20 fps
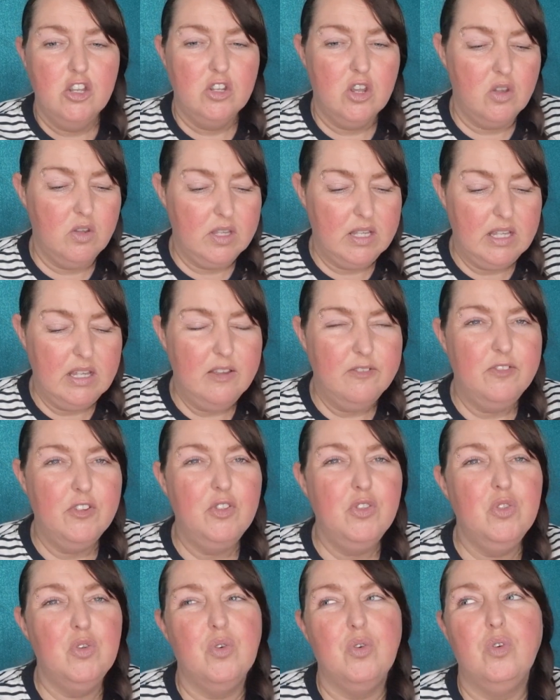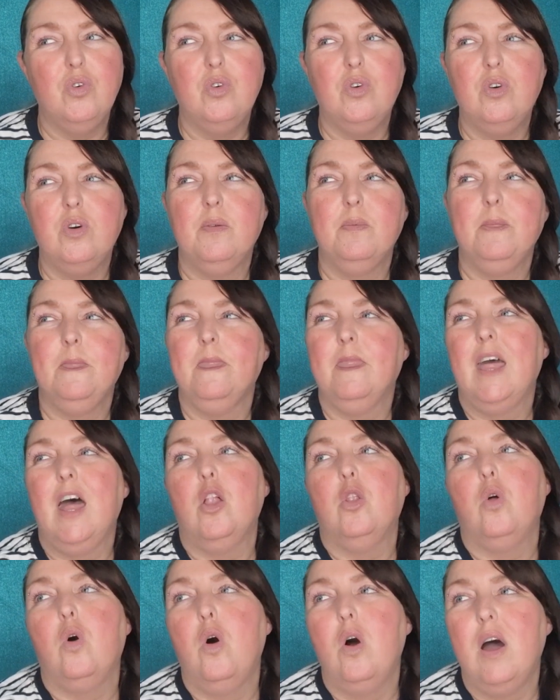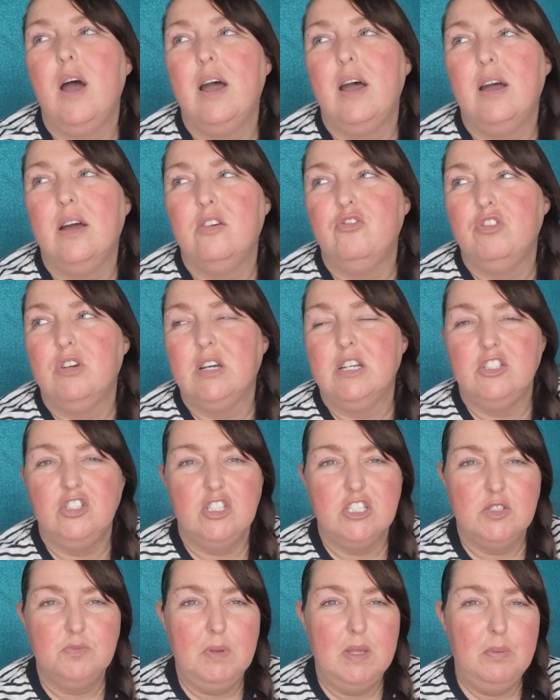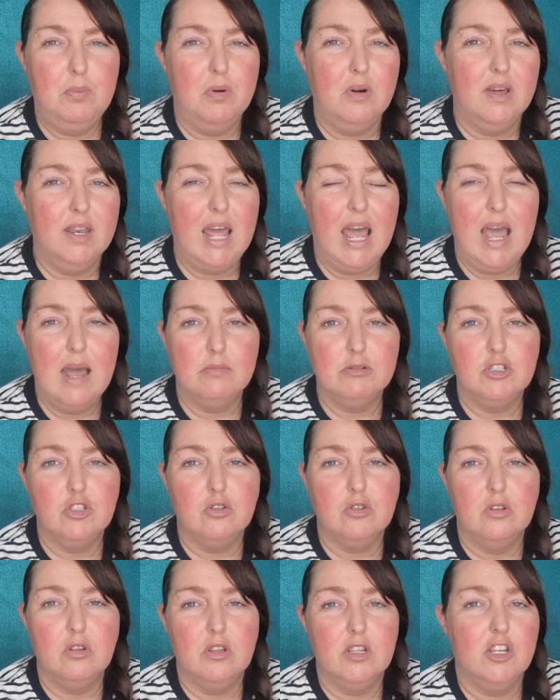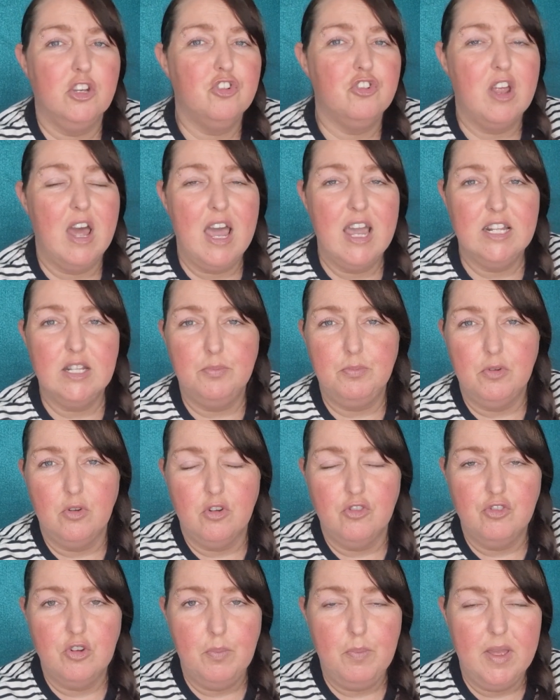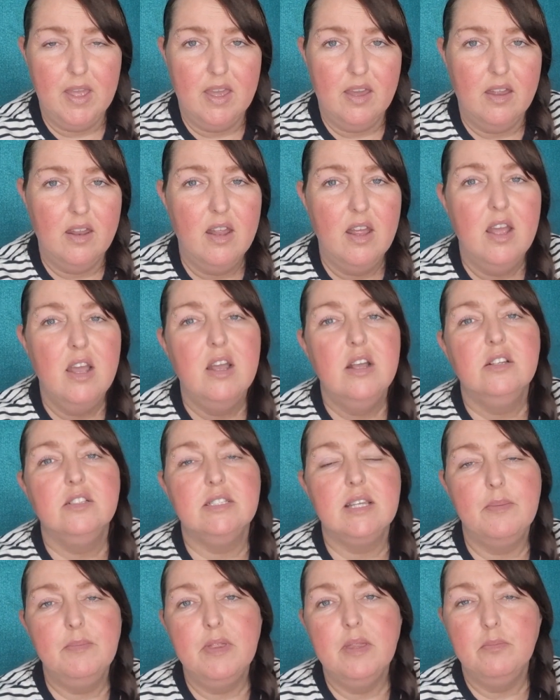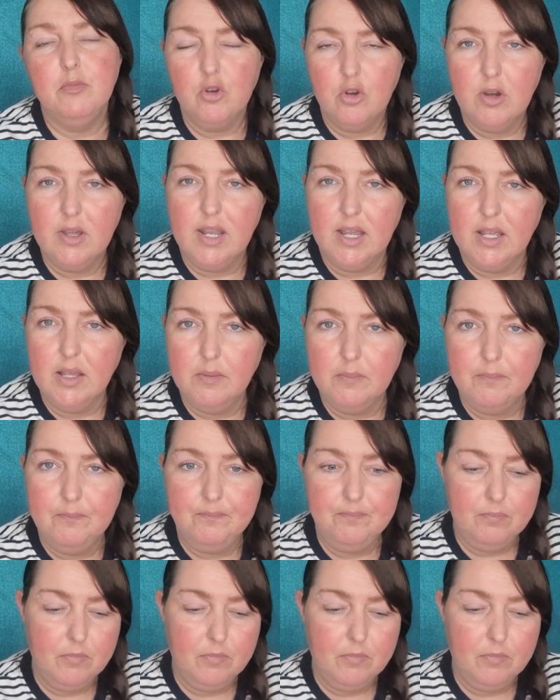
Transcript: Now, even though a lot of religious people are absolutely cracked beyond repair, some of them are all right.